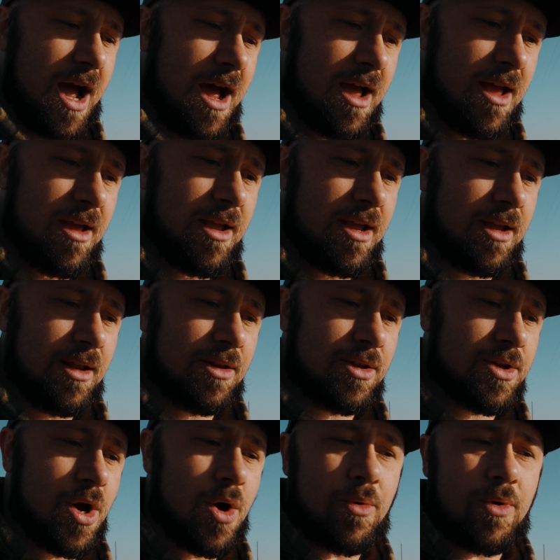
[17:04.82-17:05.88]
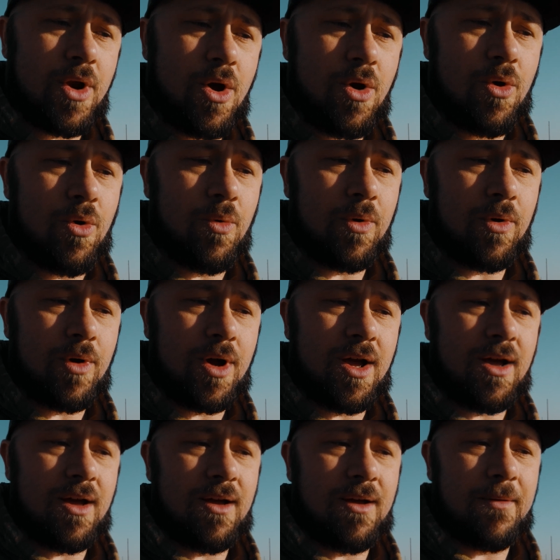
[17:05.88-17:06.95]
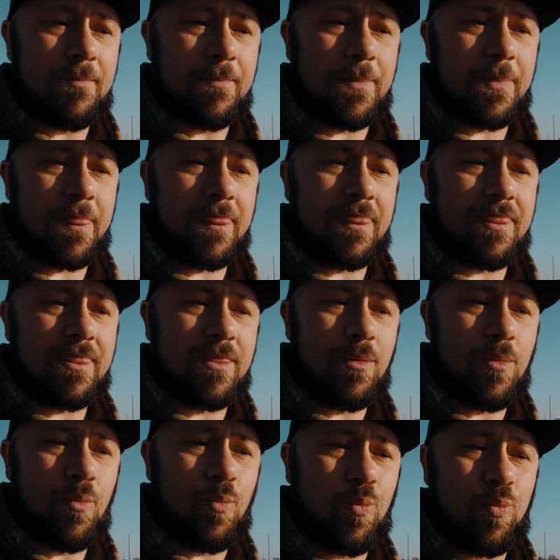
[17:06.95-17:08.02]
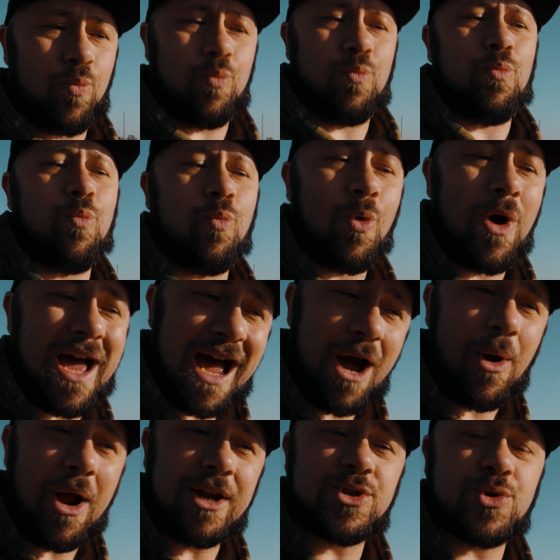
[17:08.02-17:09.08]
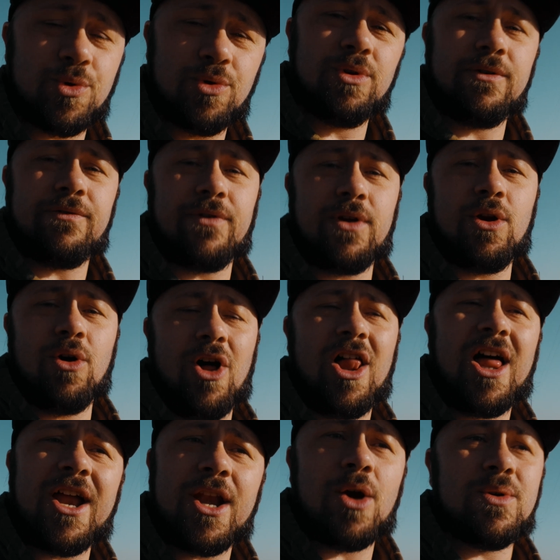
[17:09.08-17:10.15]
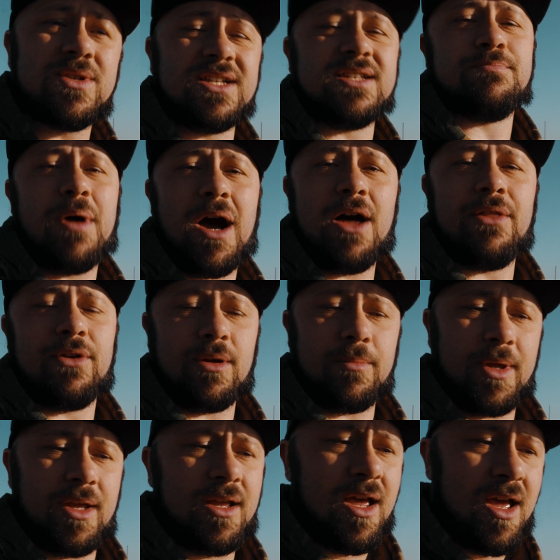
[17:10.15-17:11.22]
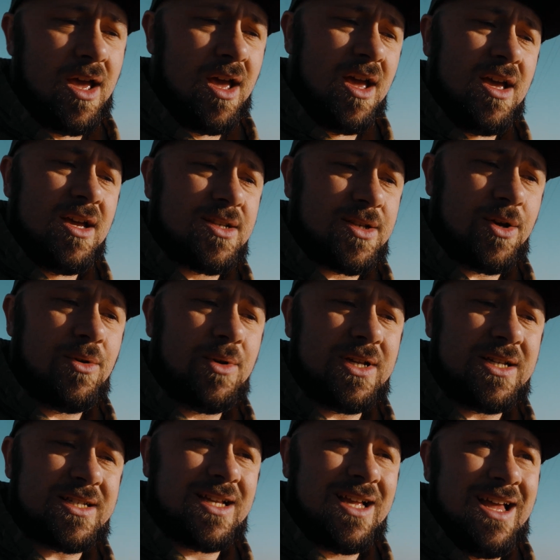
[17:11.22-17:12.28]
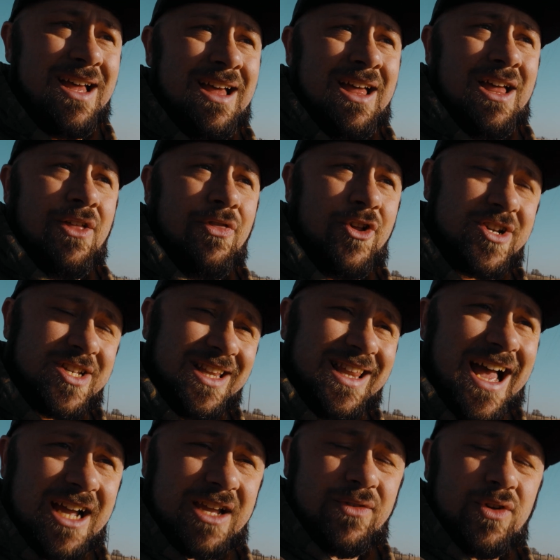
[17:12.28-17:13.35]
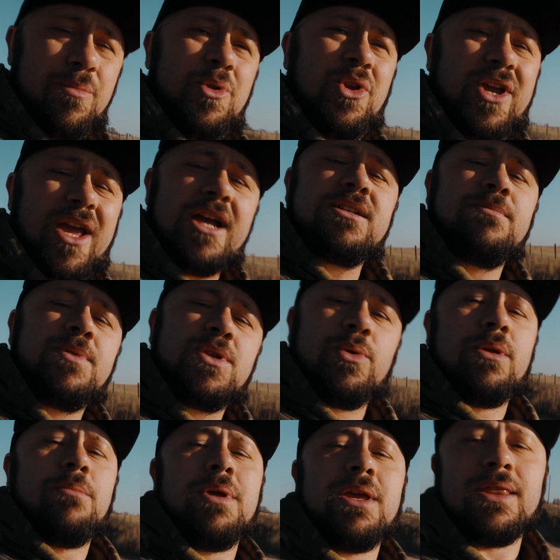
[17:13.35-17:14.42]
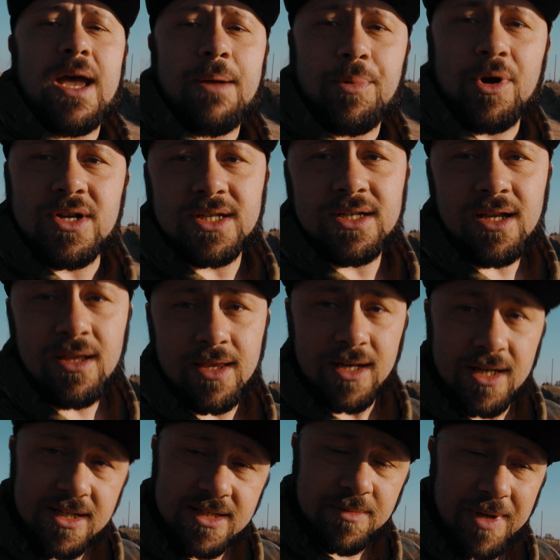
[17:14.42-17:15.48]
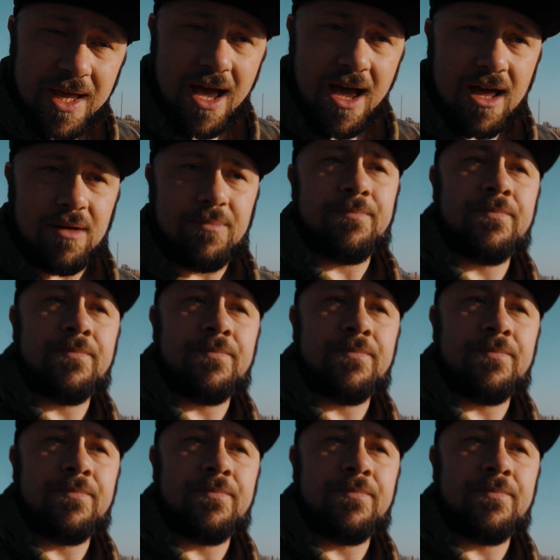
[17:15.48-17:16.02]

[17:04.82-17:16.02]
I don't know um, what how I truly feel. All I know is it's bothering me. Two is, there's a lack of communication between me and that person that needs to be had.